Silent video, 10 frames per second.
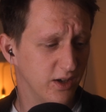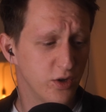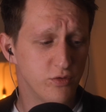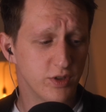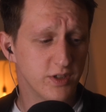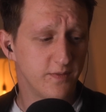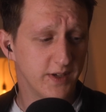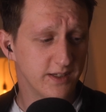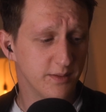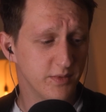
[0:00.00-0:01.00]
Hundreds of
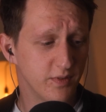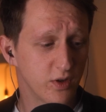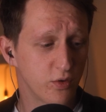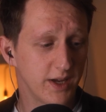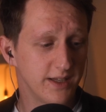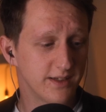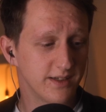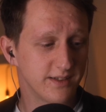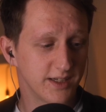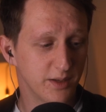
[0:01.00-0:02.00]
victims of the Great
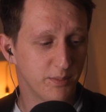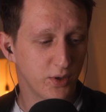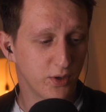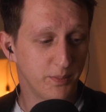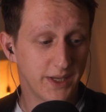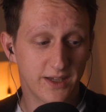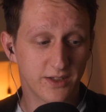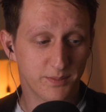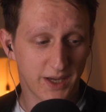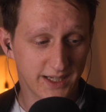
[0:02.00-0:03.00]
Singapore
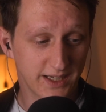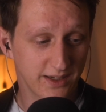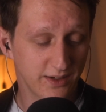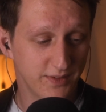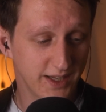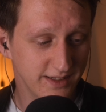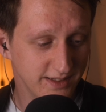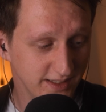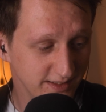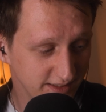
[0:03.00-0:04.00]
Penis Panic of
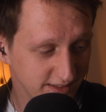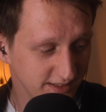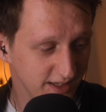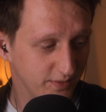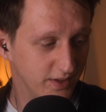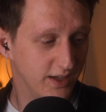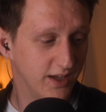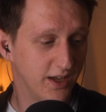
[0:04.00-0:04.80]
1967